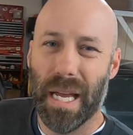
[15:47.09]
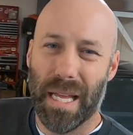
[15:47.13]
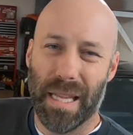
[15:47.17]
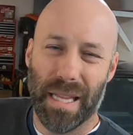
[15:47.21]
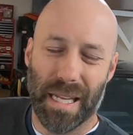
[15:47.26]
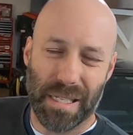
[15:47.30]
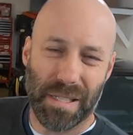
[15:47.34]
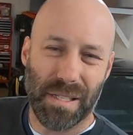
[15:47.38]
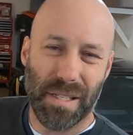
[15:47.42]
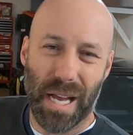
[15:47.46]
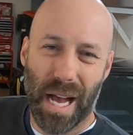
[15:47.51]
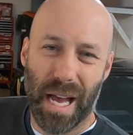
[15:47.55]

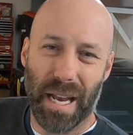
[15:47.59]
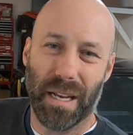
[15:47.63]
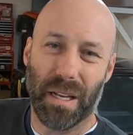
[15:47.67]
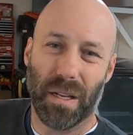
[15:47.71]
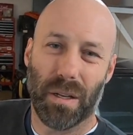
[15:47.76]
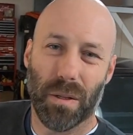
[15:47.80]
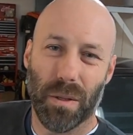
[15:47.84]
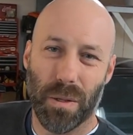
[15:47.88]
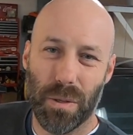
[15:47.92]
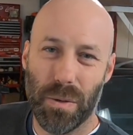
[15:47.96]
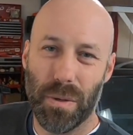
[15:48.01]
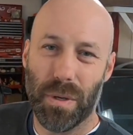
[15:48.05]
That's not
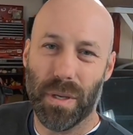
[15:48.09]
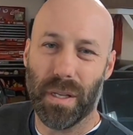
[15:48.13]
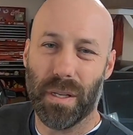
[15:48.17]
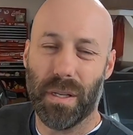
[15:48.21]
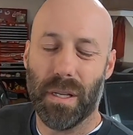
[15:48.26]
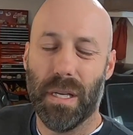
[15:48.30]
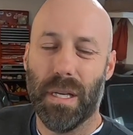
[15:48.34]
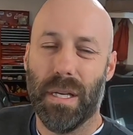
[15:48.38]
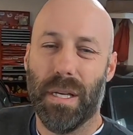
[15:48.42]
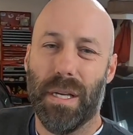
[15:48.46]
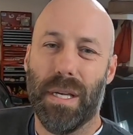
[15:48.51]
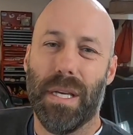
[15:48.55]
included
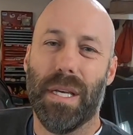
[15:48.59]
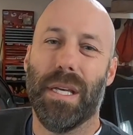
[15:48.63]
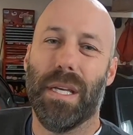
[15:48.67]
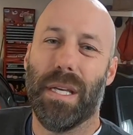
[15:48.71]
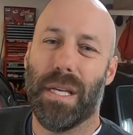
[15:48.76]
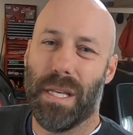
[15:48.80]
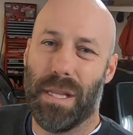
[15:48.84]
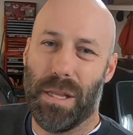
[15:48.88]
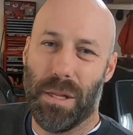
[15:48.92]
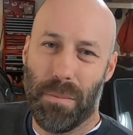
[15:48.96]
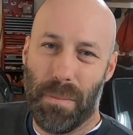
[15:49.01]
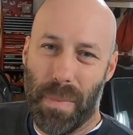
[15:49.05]

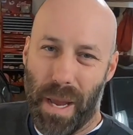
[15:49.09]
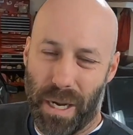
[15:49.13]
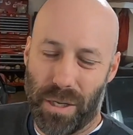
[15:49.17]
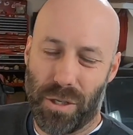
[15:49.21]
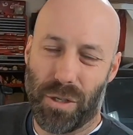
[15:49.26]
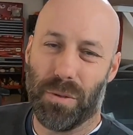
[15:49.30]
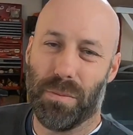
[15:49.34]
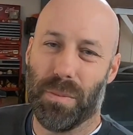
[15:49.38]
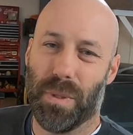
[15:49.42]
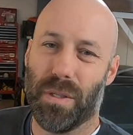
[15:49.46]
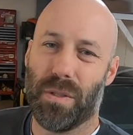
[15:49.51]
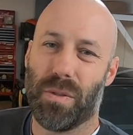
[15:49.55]
in the
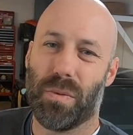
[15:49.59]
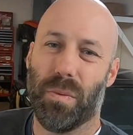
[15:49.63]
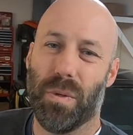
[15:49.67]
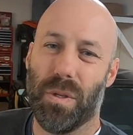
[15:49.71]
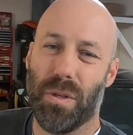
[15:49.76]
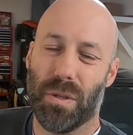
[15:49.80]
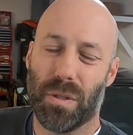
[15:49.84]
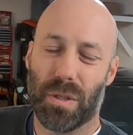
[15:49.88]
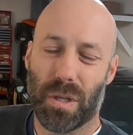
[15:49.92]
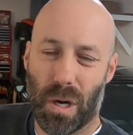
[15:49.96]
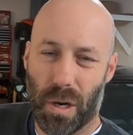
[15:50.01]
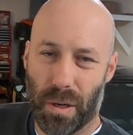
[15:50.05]
measurements when
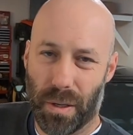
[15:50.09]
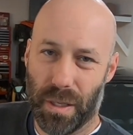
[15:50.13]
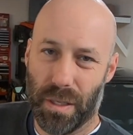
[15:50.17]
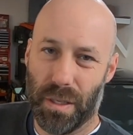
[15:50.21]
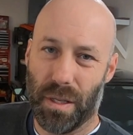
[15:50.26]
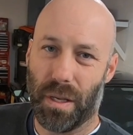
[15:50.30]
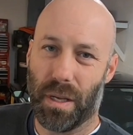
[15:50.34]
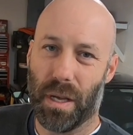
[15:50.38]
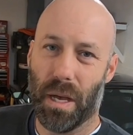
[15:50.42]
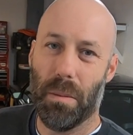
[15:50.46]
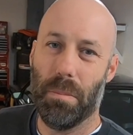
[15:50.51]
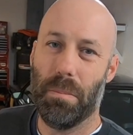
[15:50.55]
you're talking
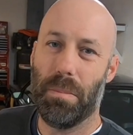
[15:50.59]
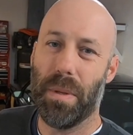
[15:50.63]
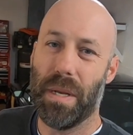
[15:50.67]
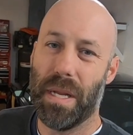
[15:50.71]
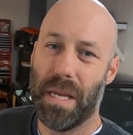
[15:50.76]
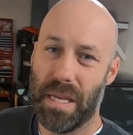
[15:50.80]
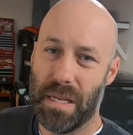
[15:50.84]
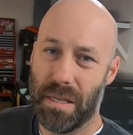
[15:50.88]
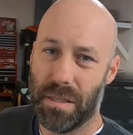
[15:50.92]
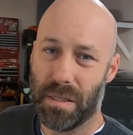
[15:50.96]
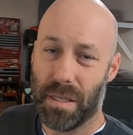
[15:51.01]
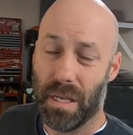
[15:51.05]
to
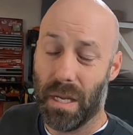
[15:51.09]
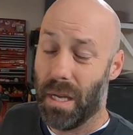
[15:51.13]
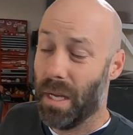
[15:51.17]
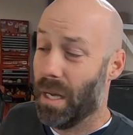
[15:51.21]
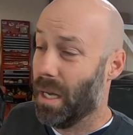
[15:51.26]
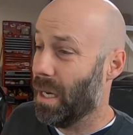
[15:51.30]
companies.